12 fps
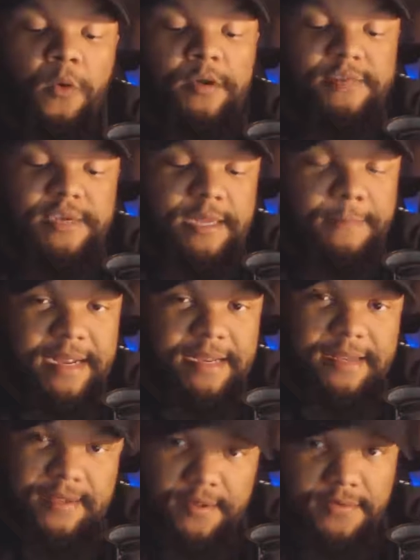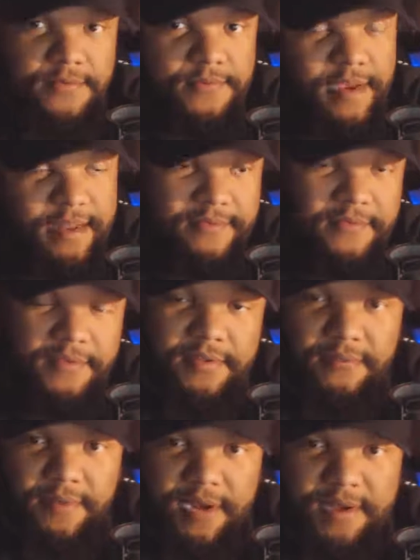if she beats you, vice
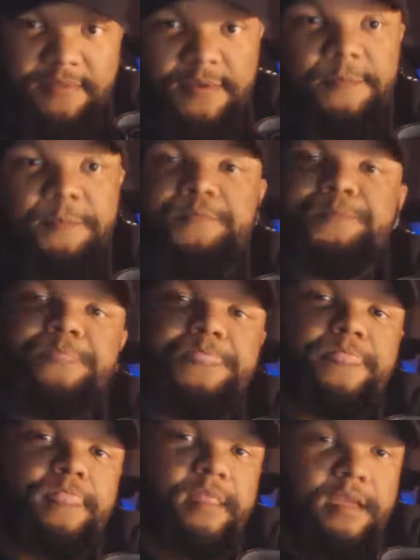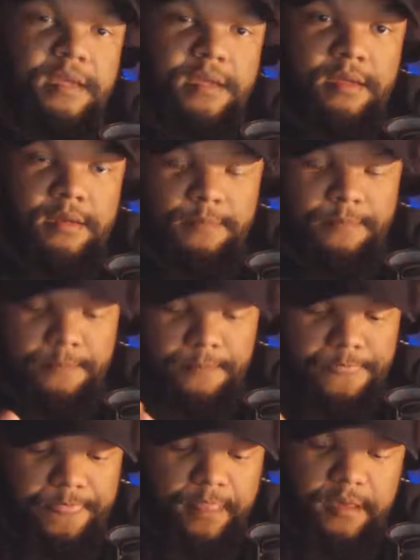versa, or whatever, then
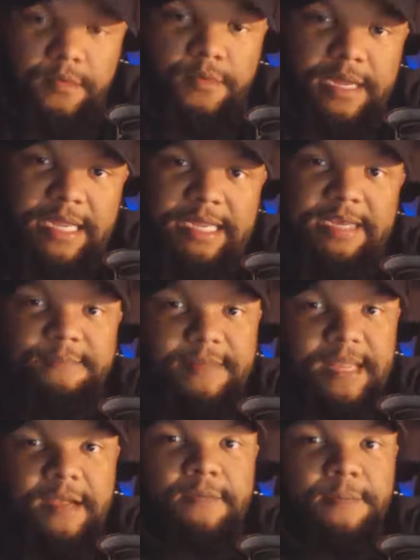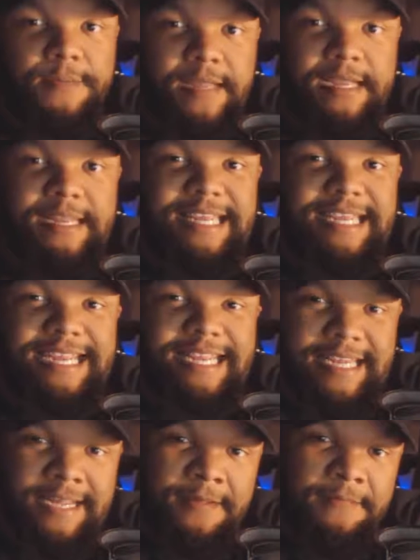you will get to be able to be the
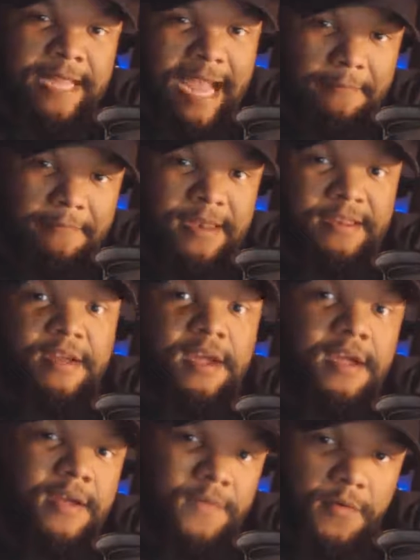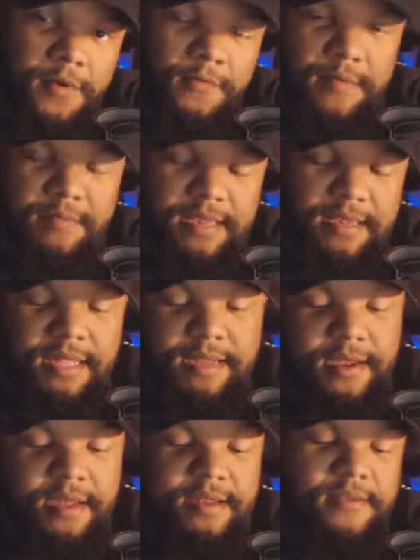team captain for the women's
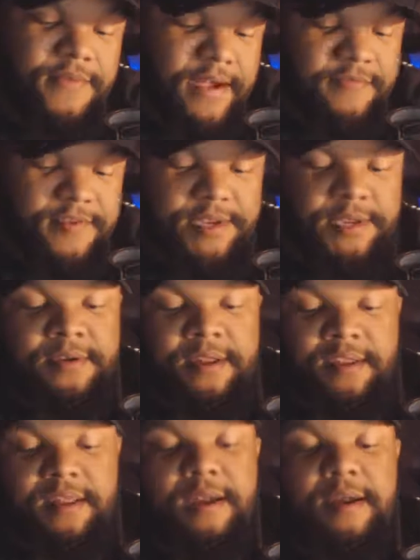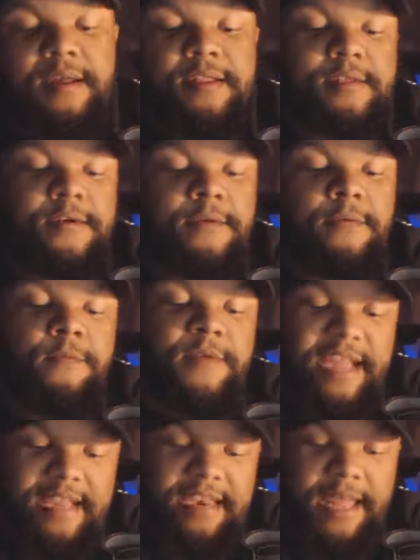team at Survivor Series. So we
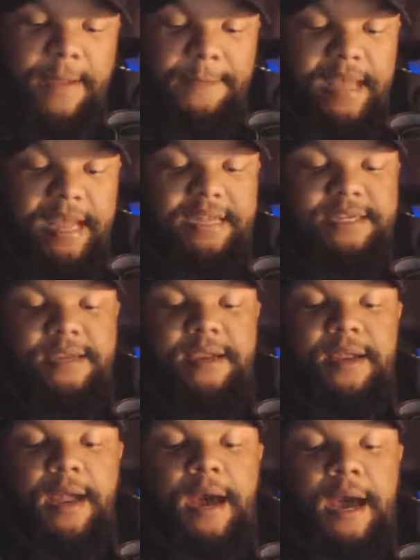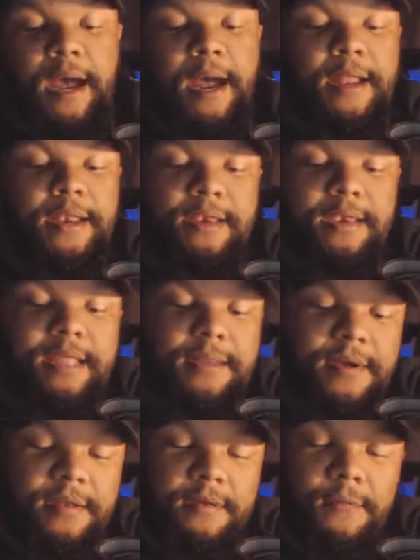had that match. Nikki
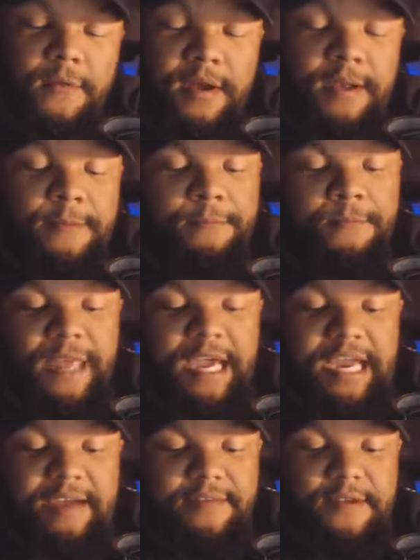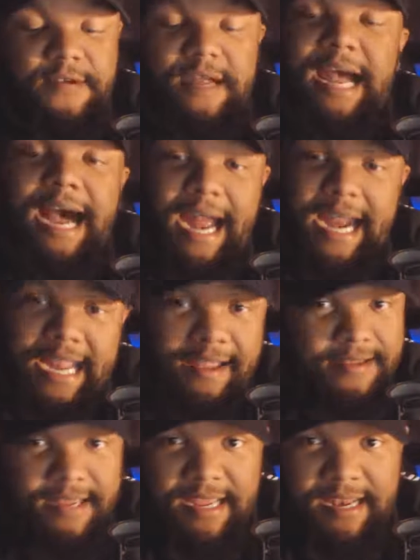Bella won. I have here, I
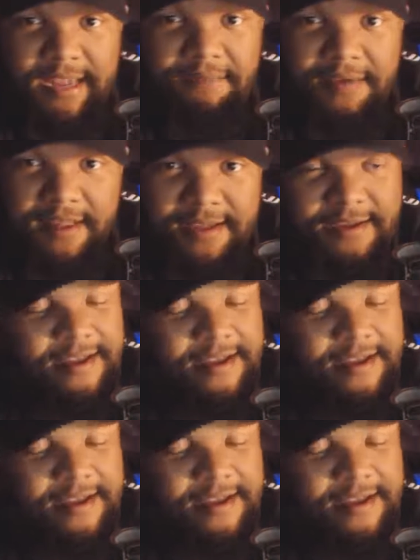can't stand Nikki Bella.